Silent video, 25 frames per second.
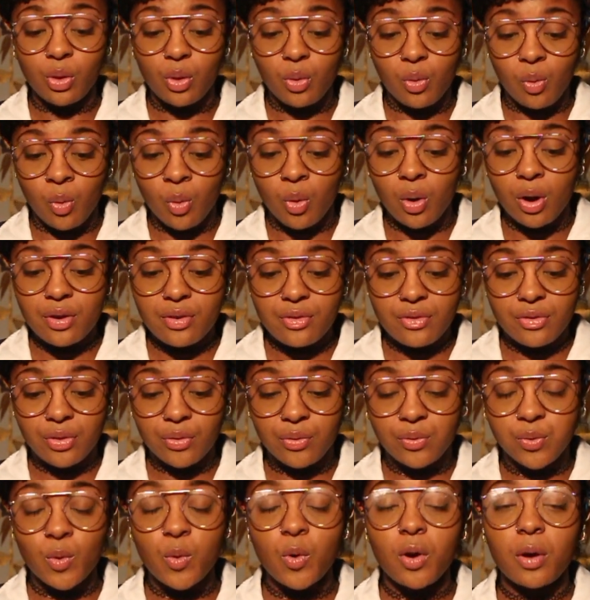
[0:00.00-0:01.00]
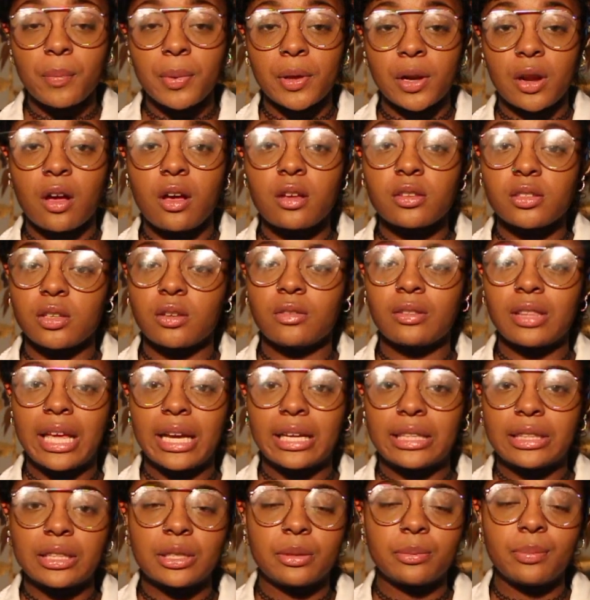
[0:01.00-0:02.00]
on the floor, but also
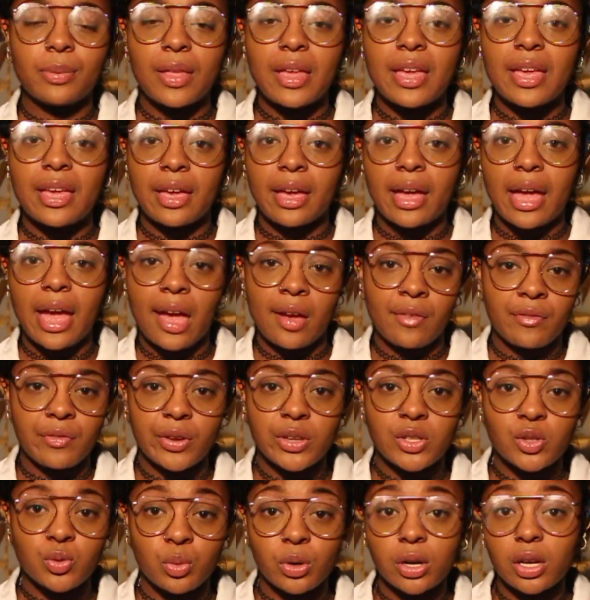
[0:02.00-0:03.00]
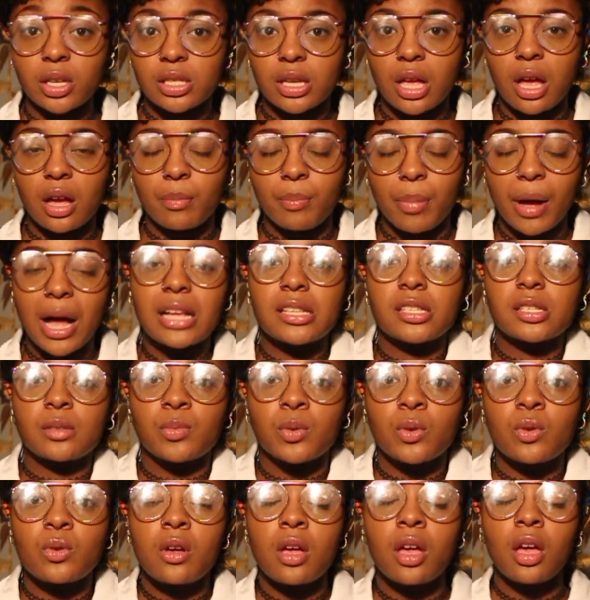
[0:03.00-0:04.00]
like they're playing every twerk song
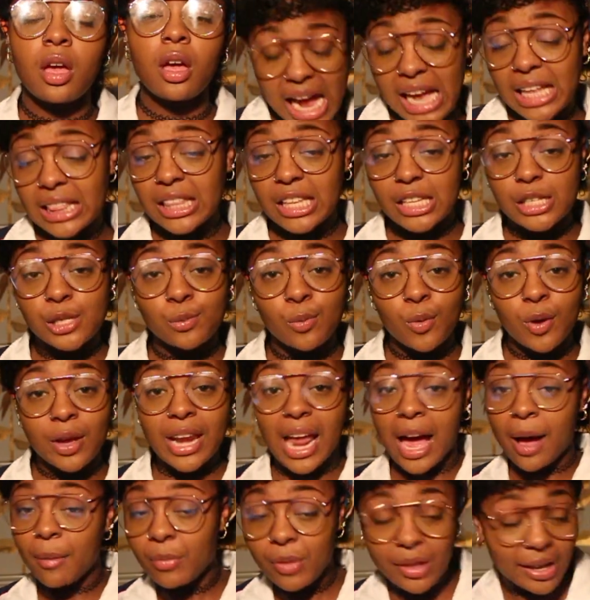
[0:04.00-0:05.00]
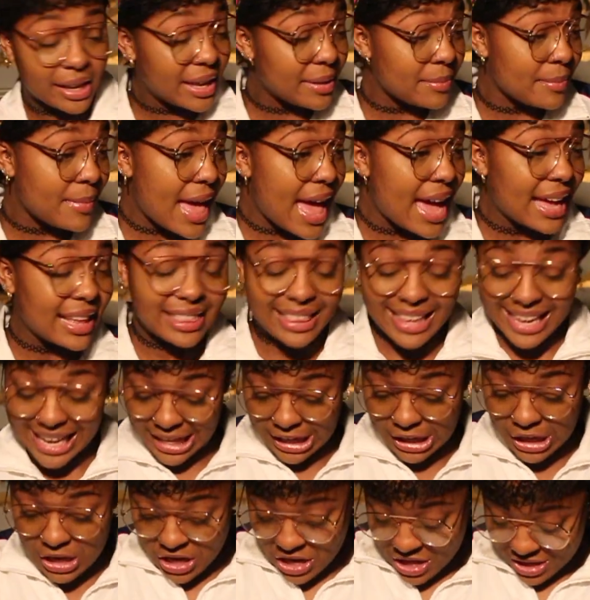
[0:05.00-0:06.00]
possible. At this point, I'm looking back
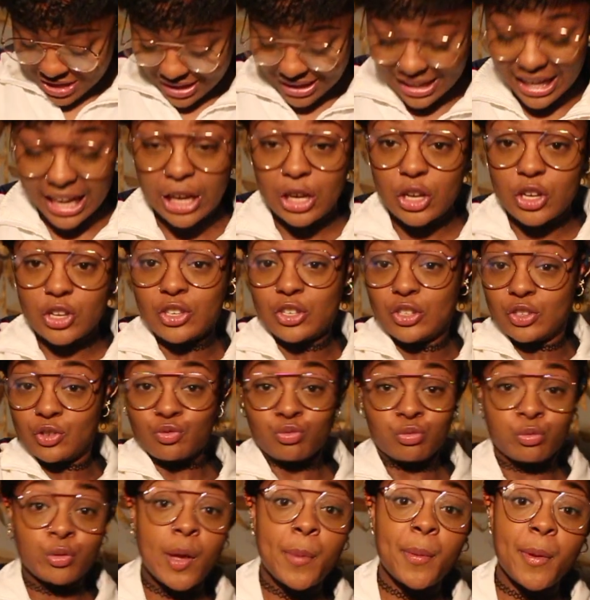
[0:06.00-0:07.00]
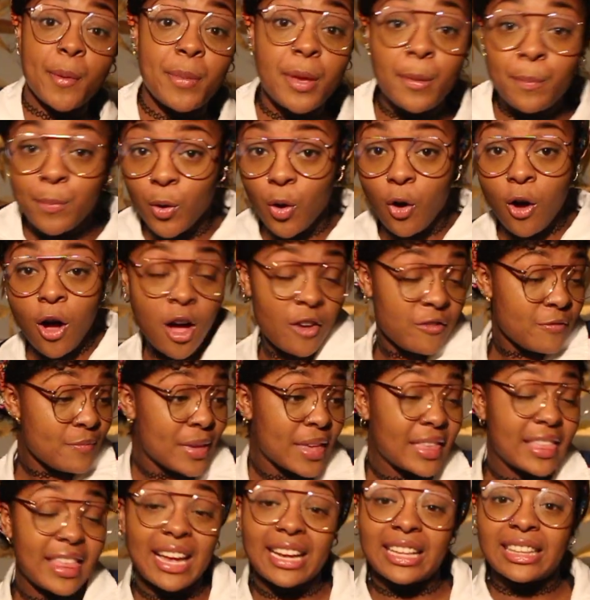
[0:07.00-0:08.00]
like ripping people off
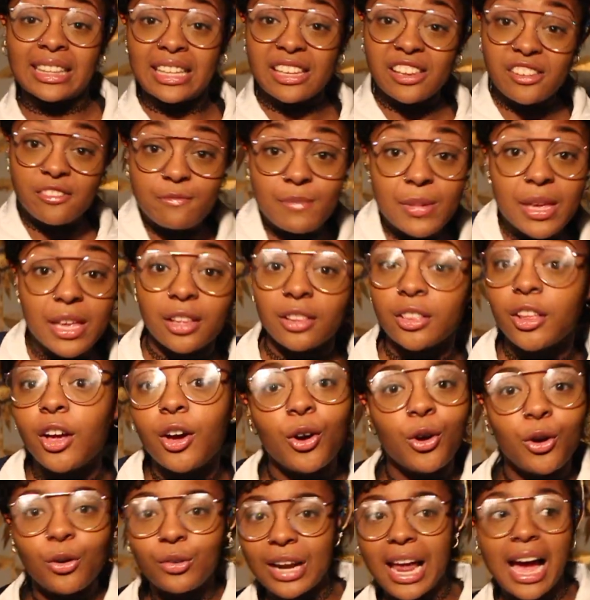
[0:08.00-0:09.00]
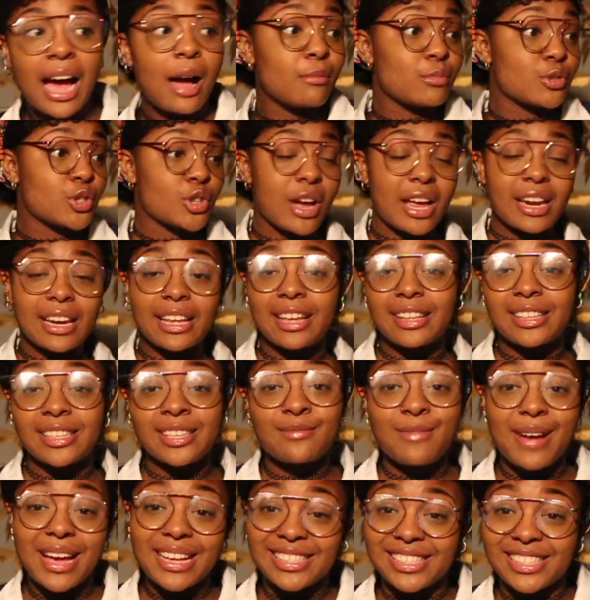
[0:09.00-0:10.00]
me, like leave me alone. I'm trying to get
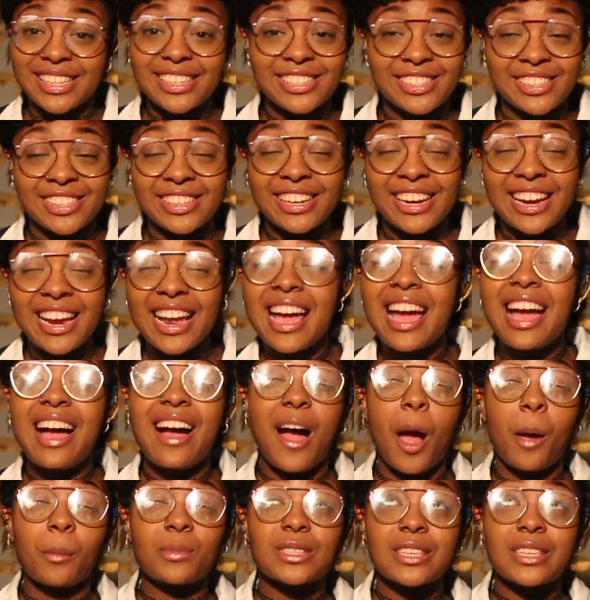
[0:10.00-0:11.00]
to my sister. I'm